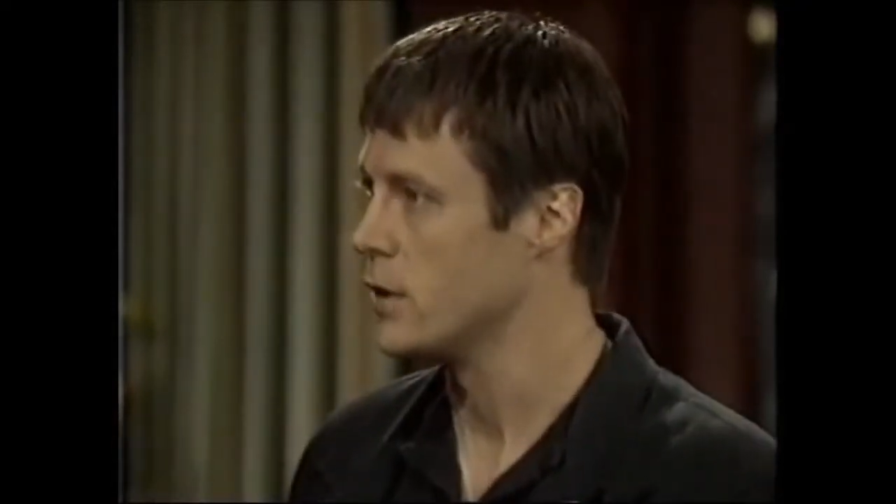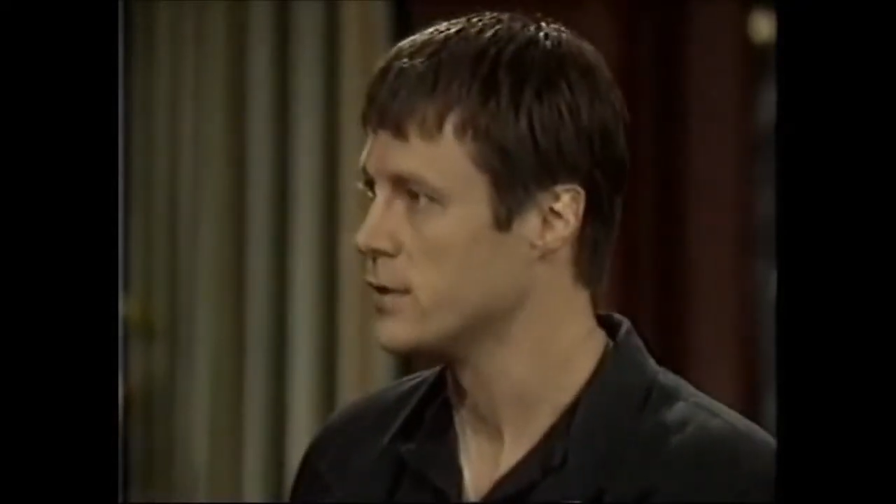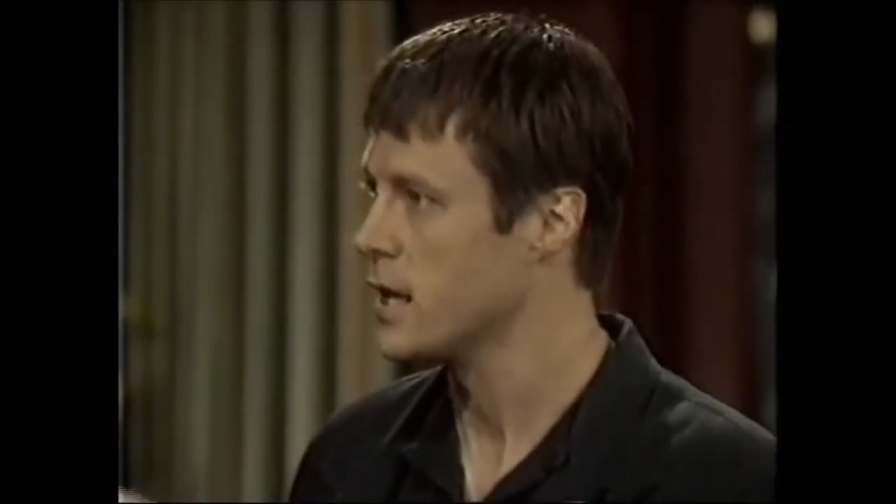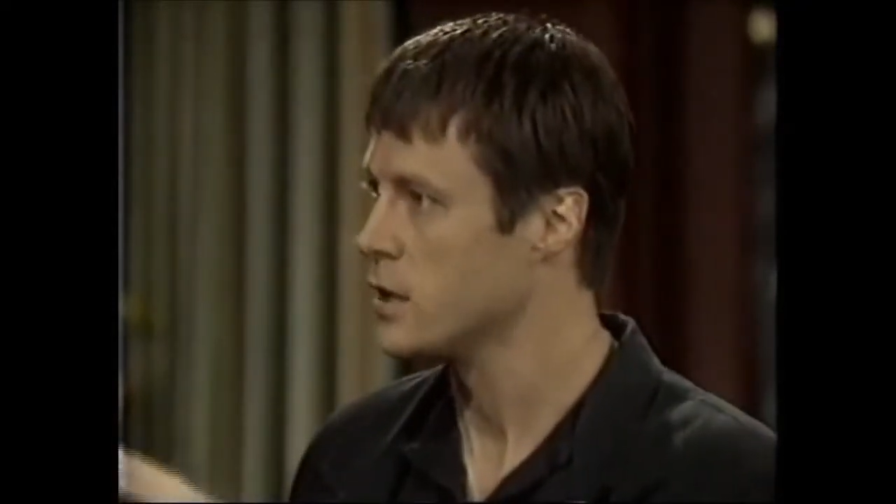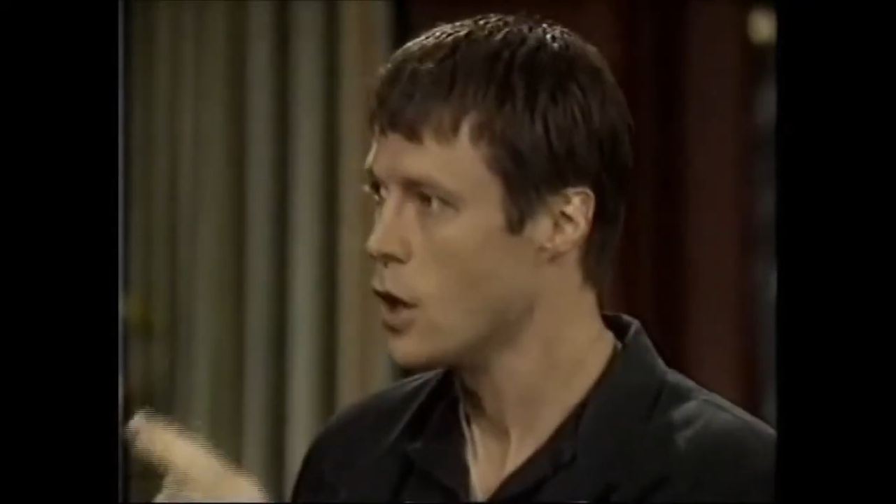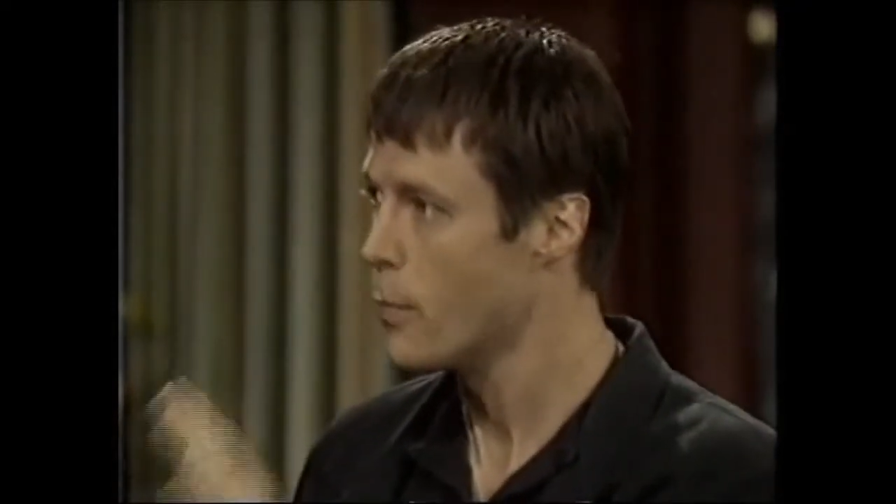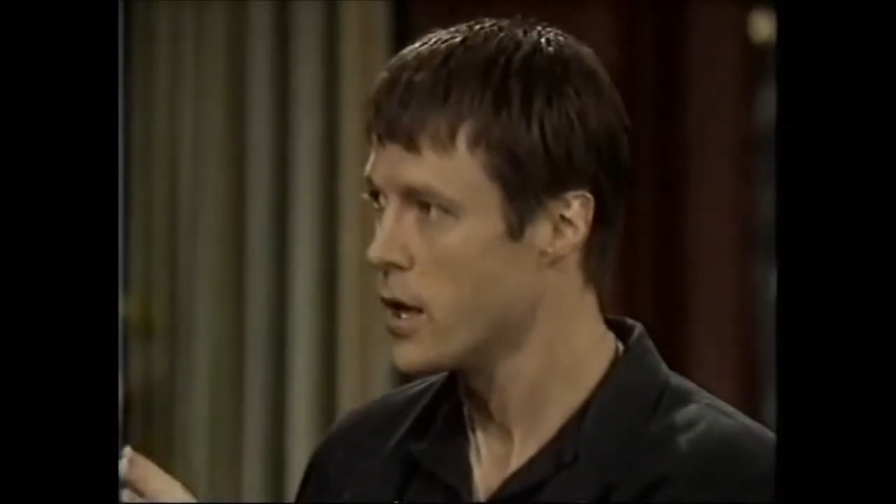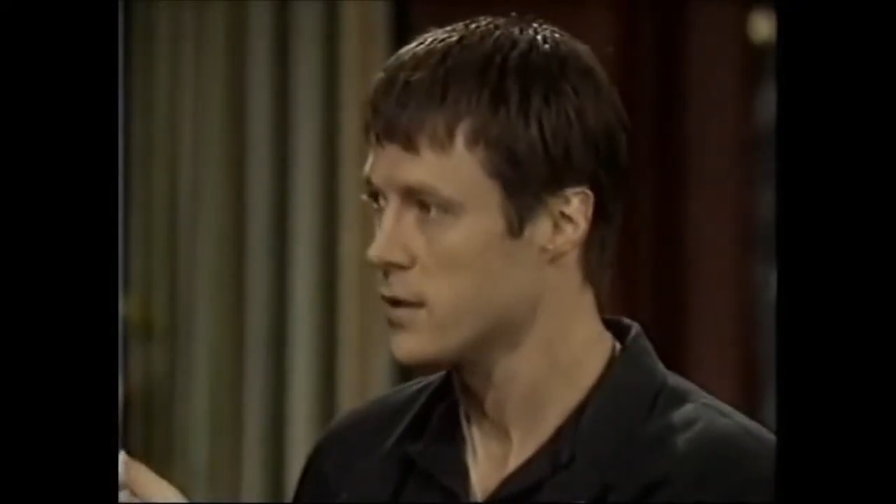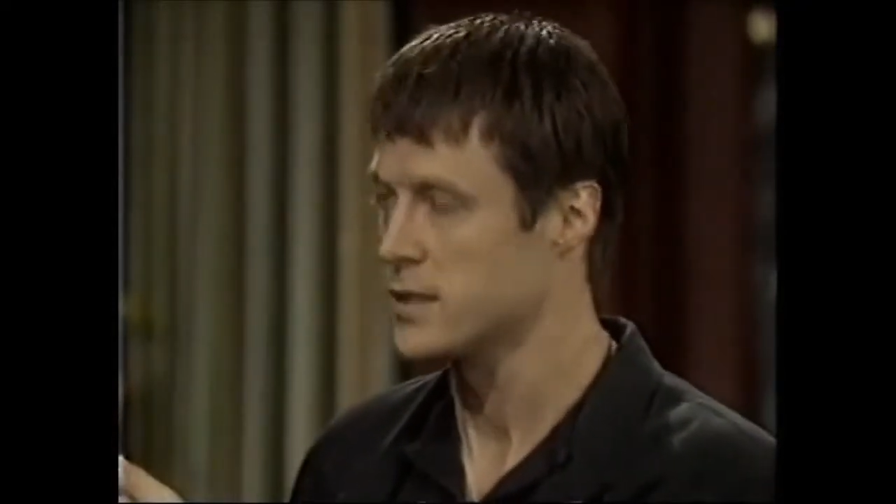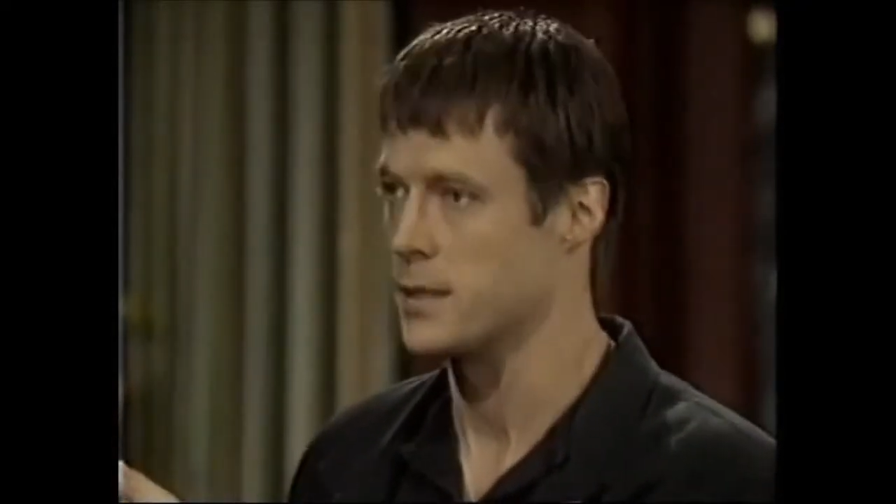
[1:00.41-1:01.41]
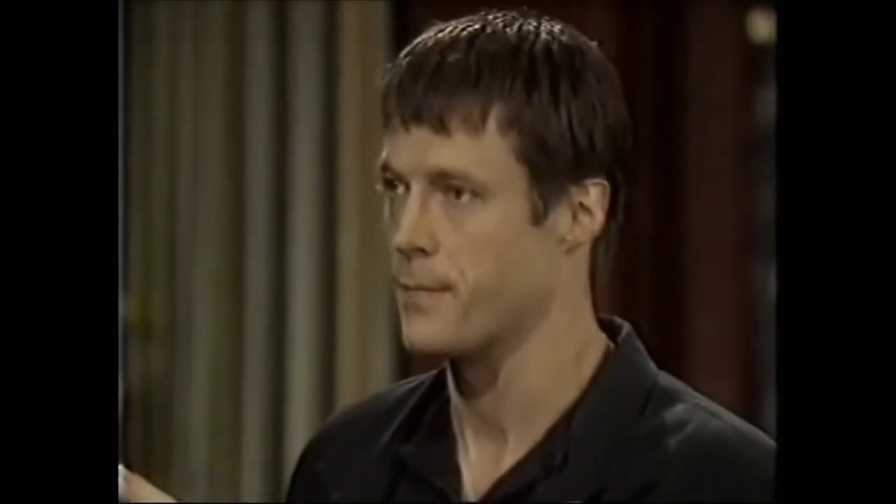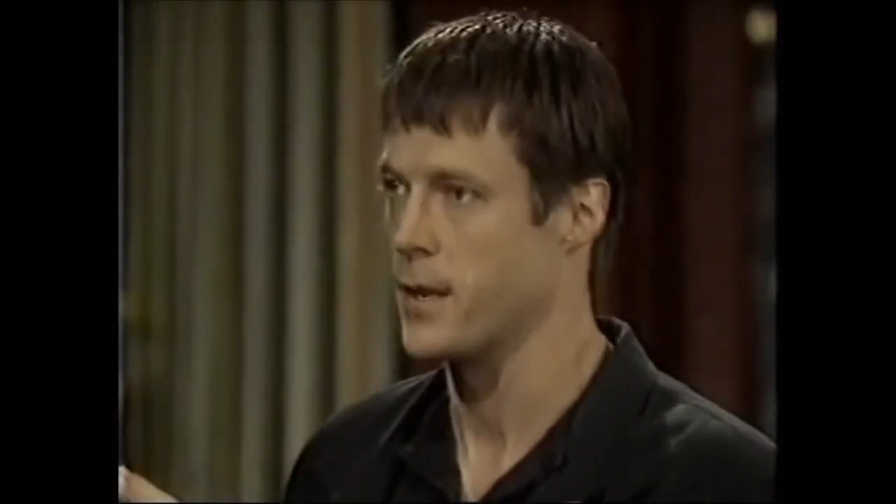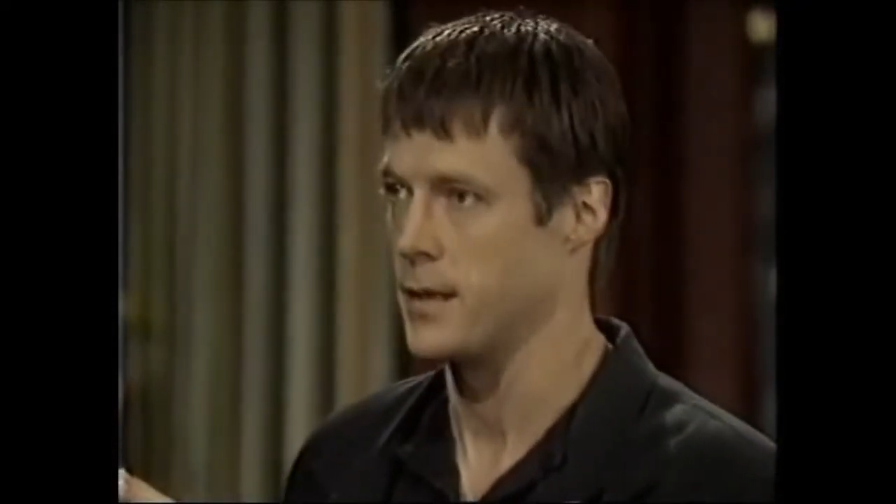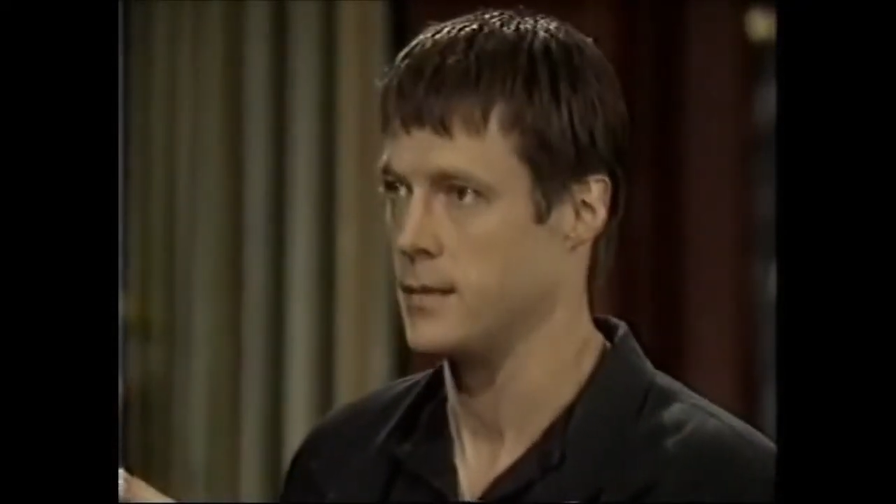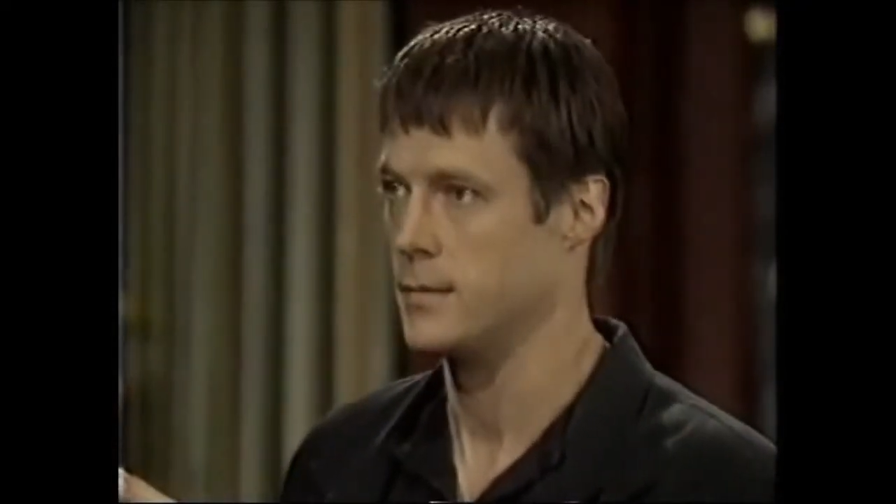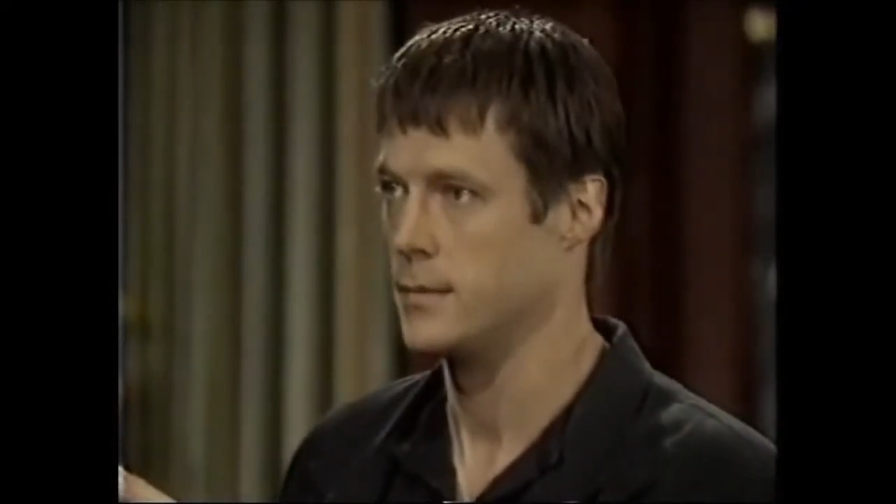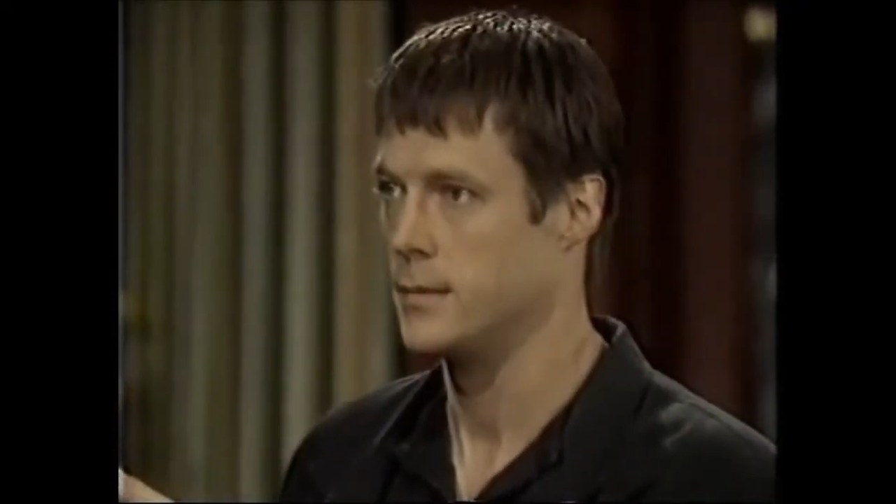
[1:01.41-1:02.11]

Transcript: and he'll take nobody else's opinion.